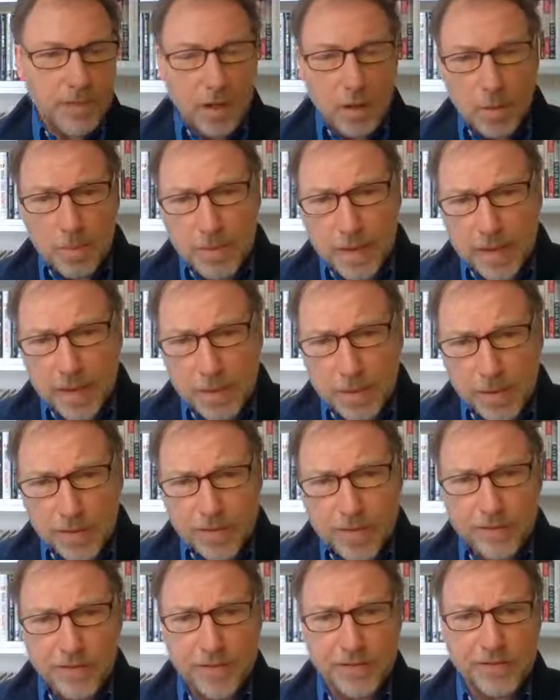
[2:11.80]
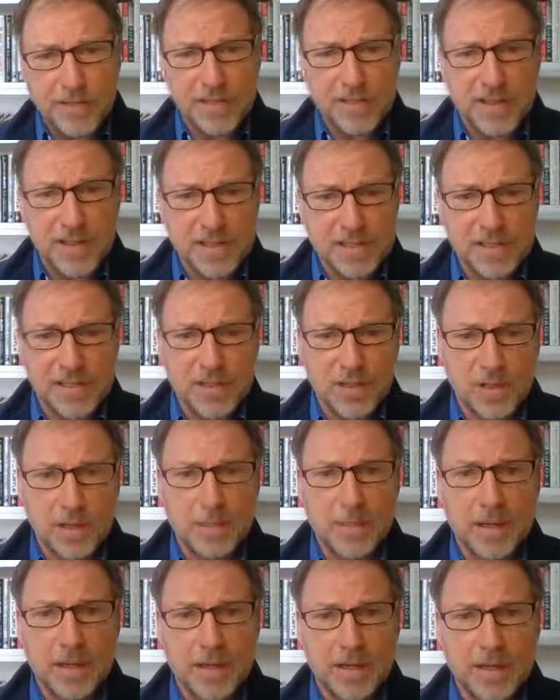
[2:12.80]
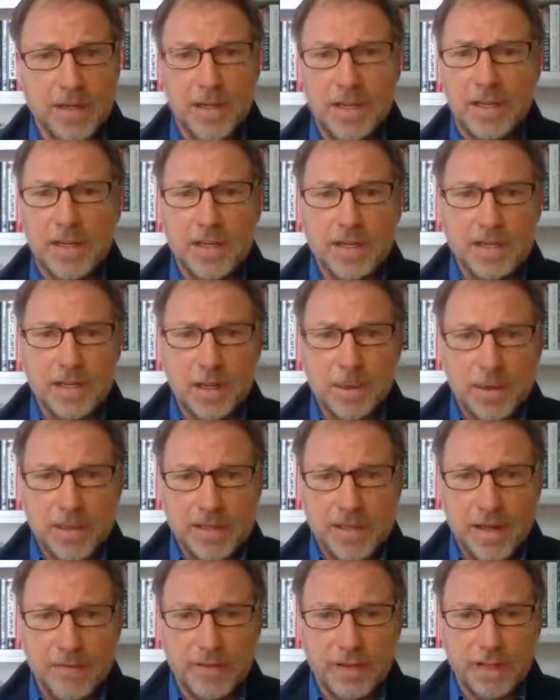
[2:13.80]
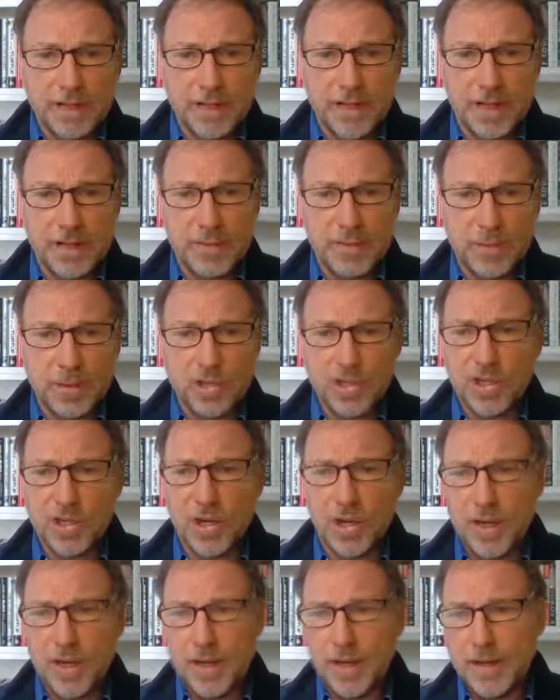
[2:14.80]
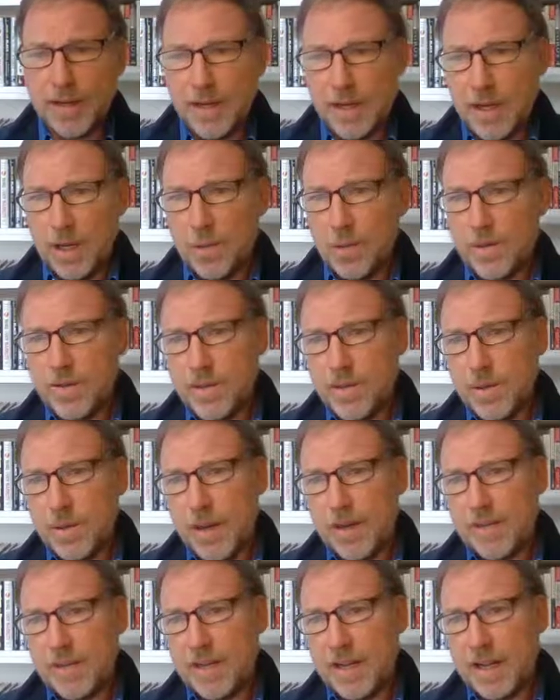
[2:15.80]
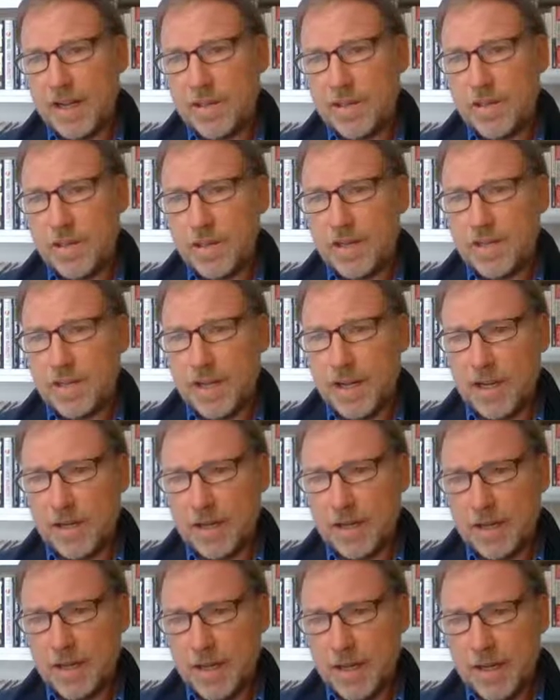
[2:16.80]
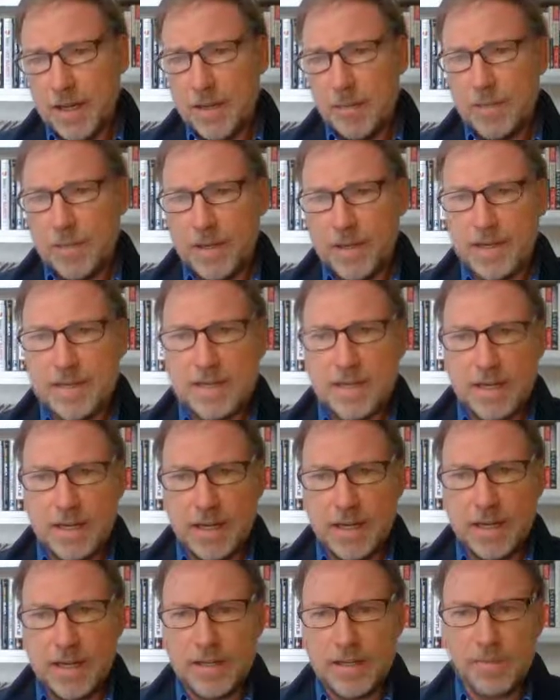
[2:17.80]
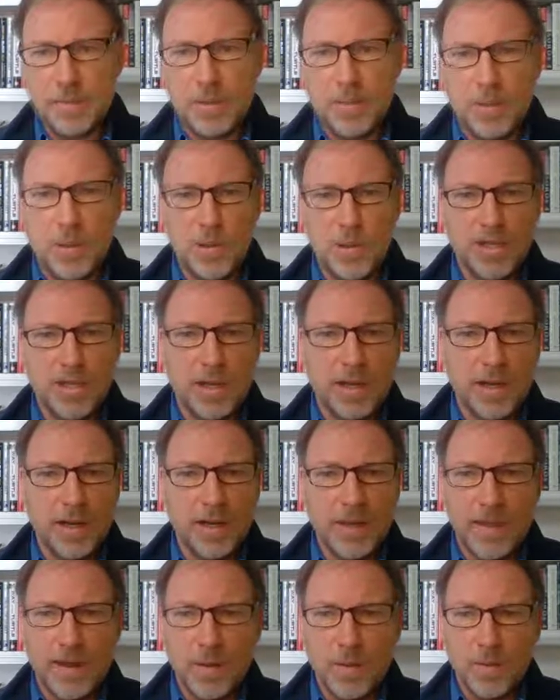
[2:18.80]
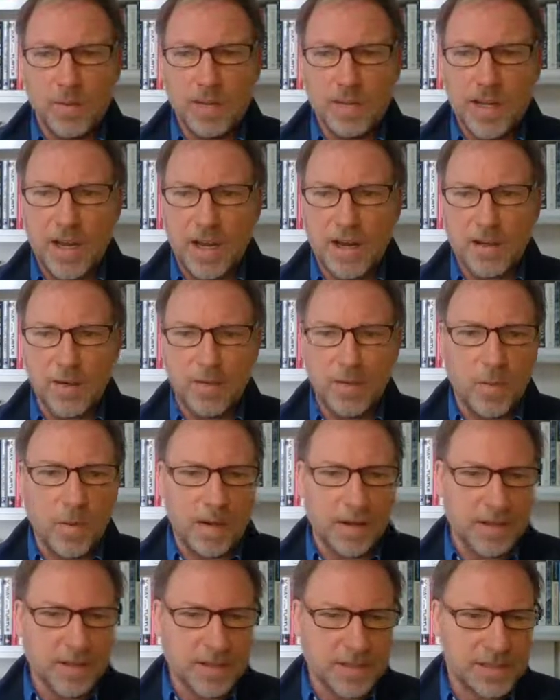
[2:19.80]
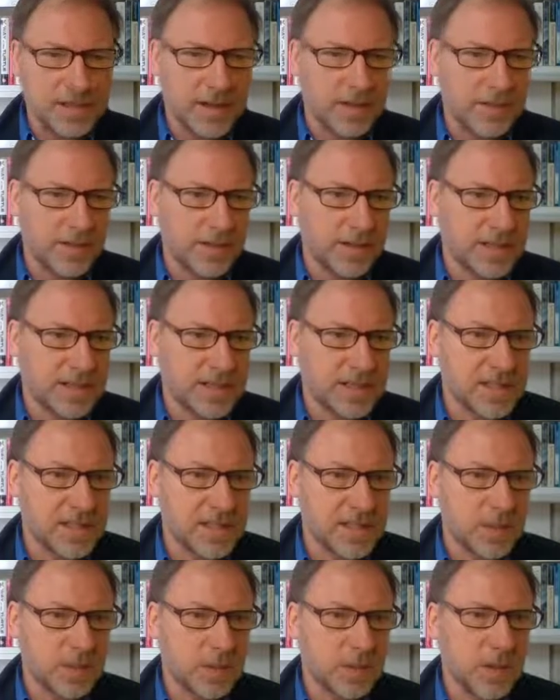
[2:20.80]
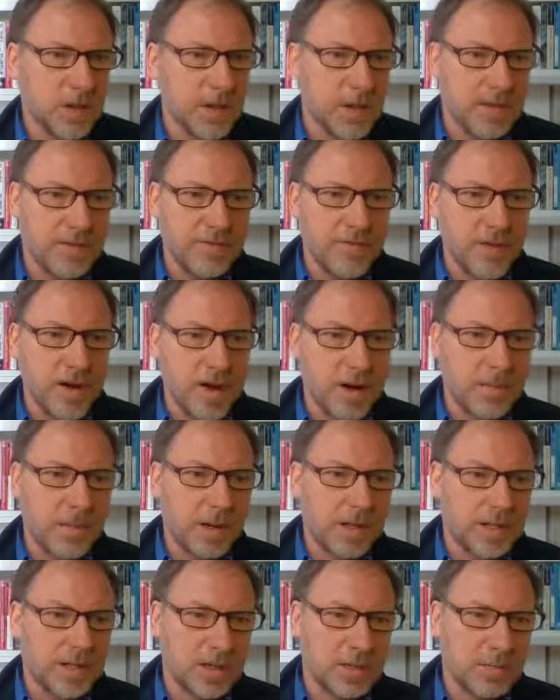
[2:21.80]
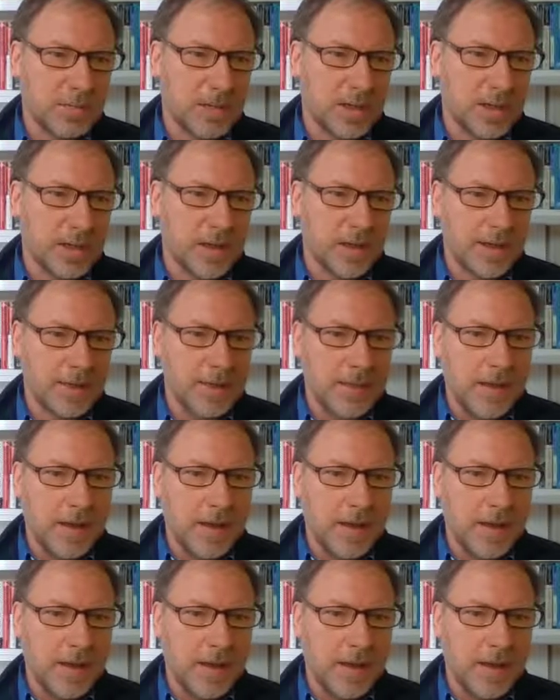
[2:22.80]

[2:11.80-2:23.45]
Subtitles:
back above the $50,000 mark, so it's having another push higher. We do have a downside target, but as we push higher, that target of 107 is still very much in play.